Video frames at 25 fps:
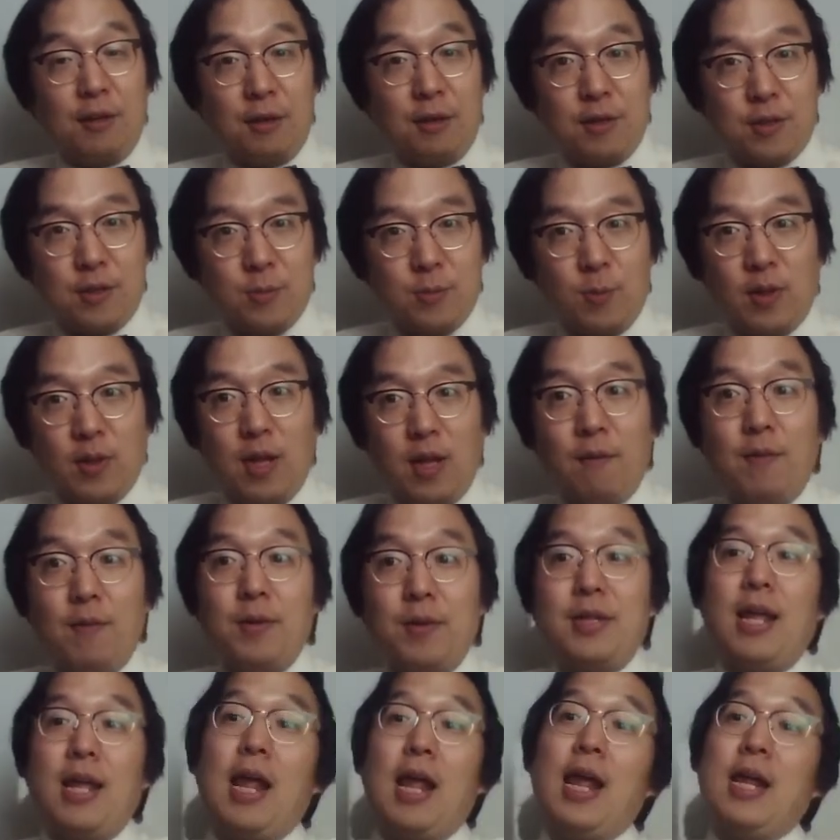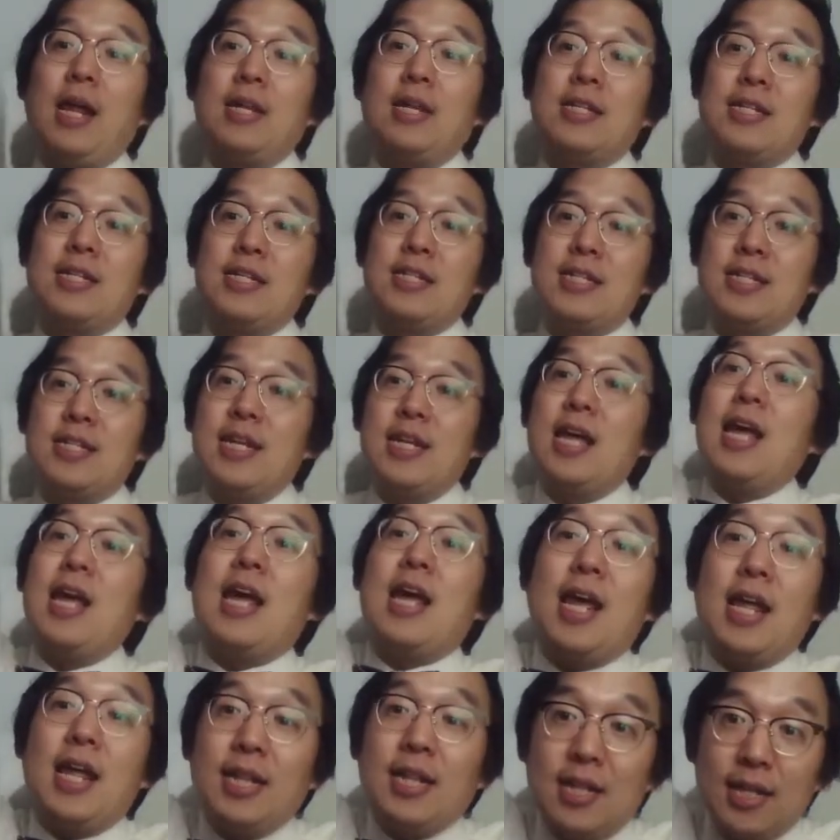Whatever they set
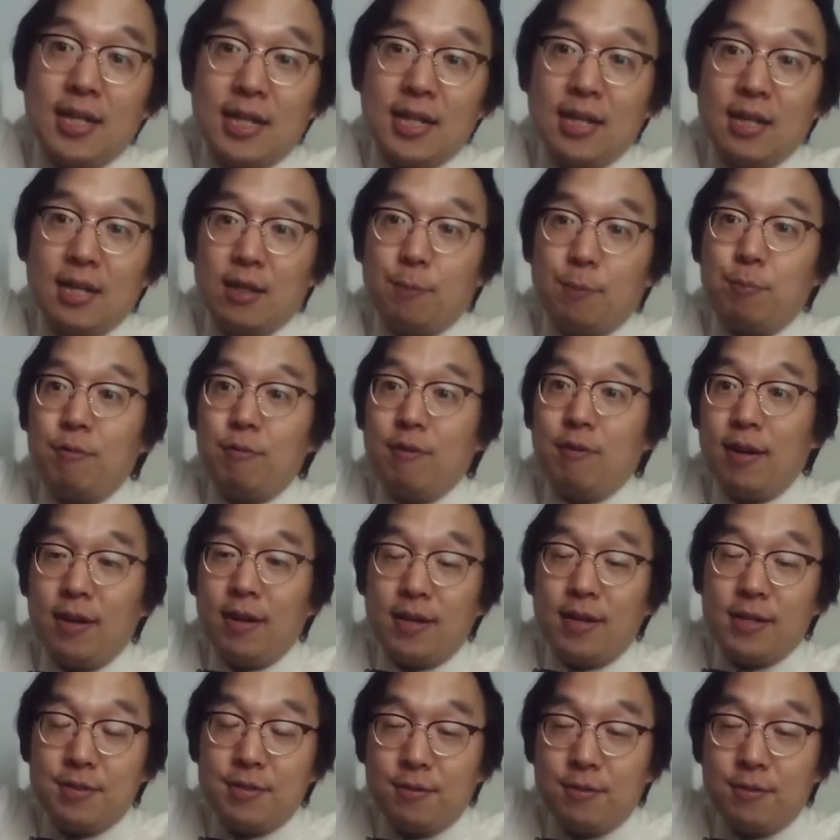the price, right?